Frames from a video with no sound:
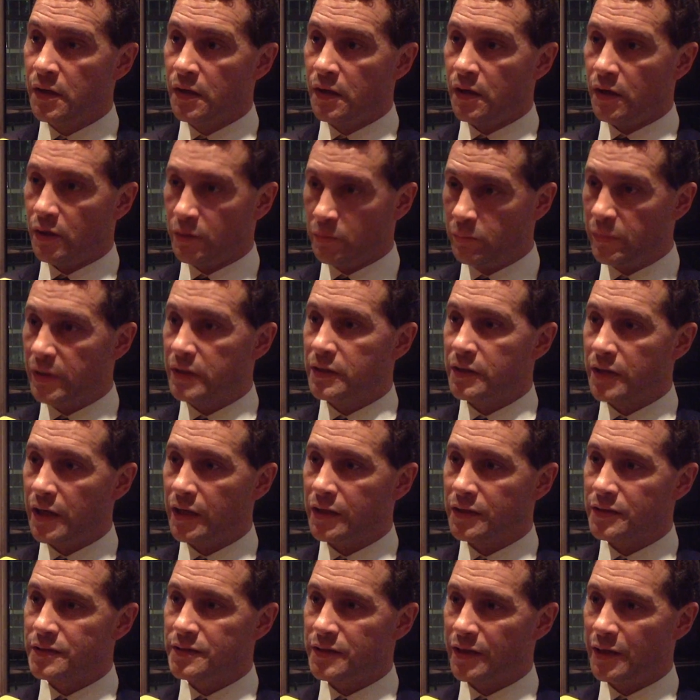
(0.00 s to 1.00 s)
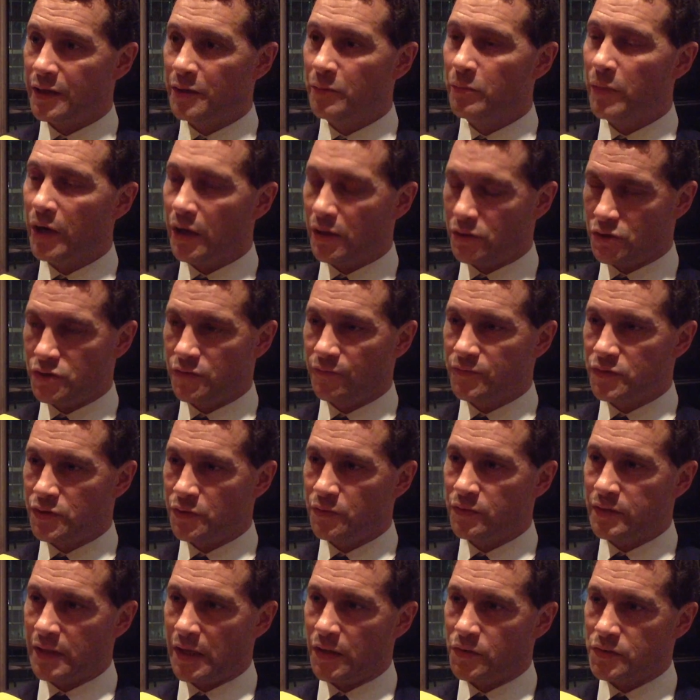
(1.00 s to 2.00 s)
on midnight in March of
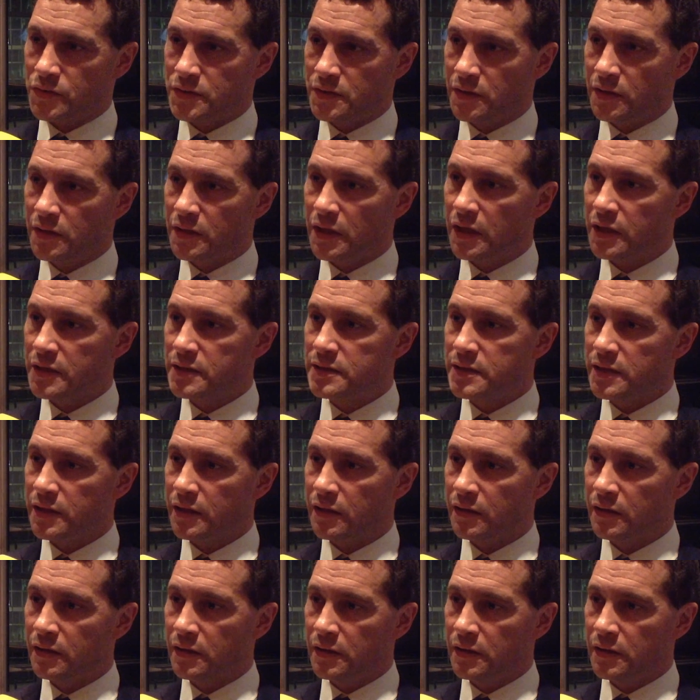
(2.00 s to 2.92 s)
2019.